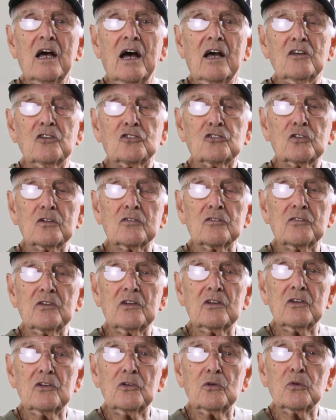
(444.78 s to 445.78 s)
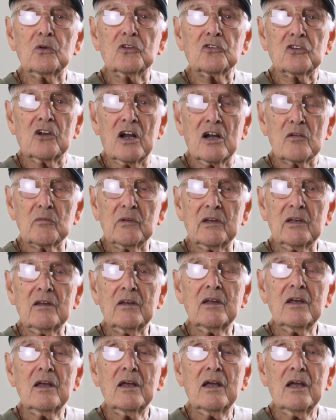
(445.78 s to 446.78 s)
I served in the U.S.
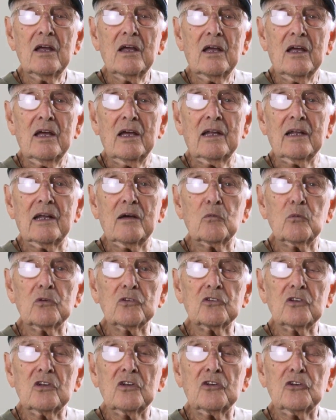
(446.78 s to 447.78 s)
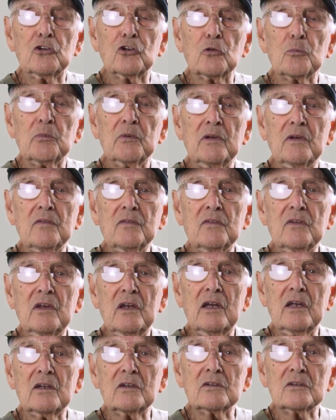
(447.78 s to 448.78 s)
Army, and I was in the European
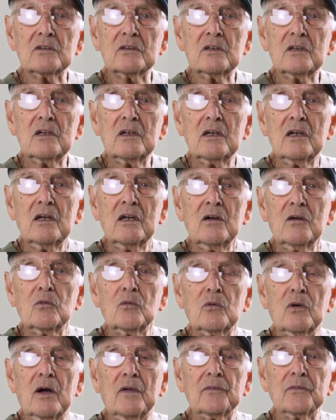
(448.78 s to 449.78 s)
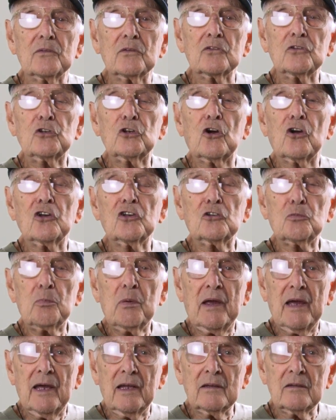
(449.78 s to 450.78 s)
Theater under George
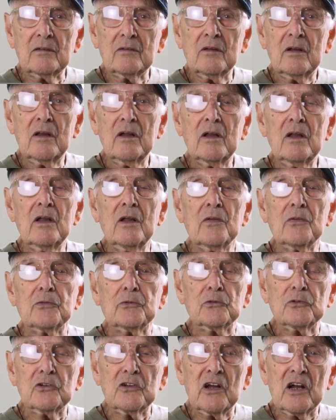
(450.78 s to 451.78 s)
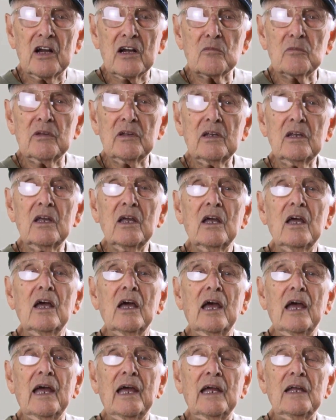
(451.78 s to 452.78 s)
Patton, 3rd Army,
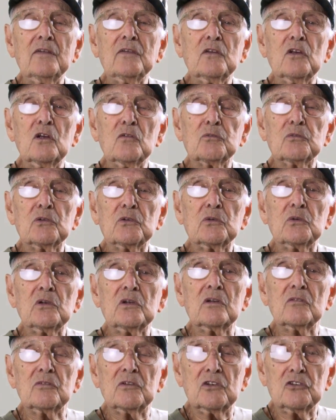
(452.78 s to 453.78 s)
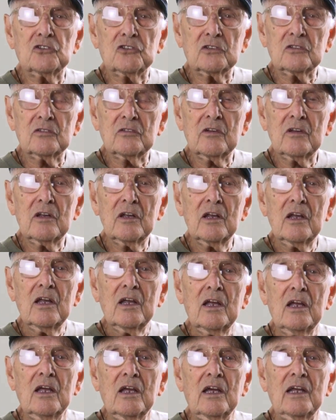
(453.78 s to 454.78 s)
8th Infantry Division,
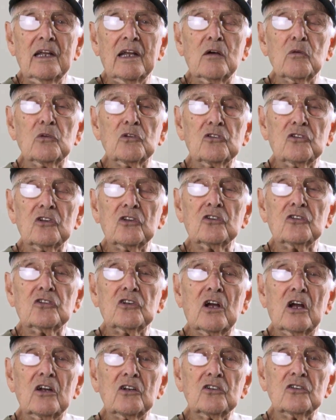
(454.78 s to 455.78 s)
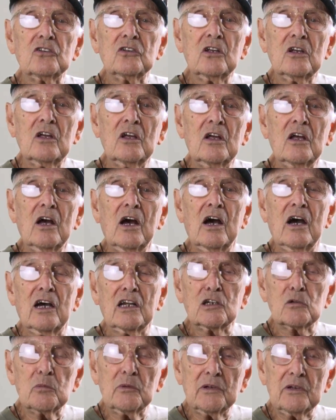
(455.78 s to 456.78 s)
and I was discharged,
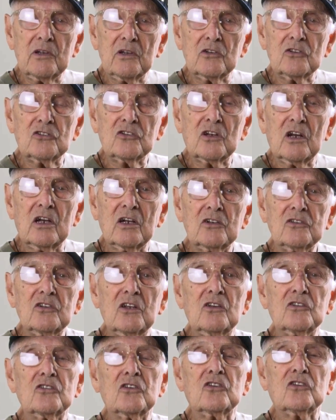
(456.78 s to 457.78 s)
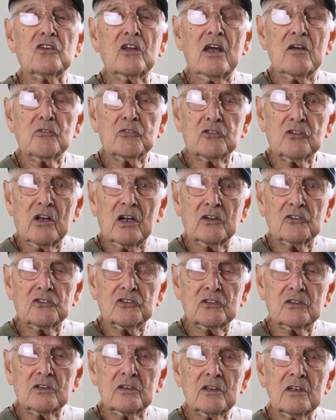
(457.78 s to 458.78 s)
honorably discharged as a staff
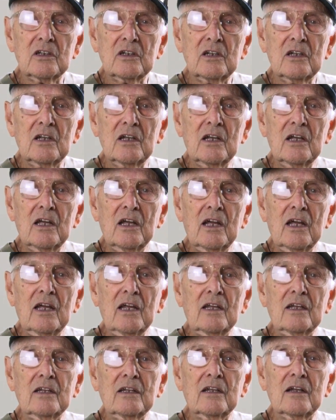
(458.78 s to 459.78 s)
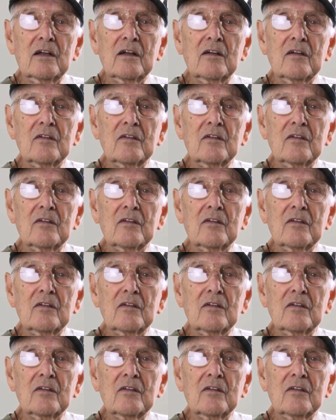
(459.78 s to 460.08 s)
sergeant, and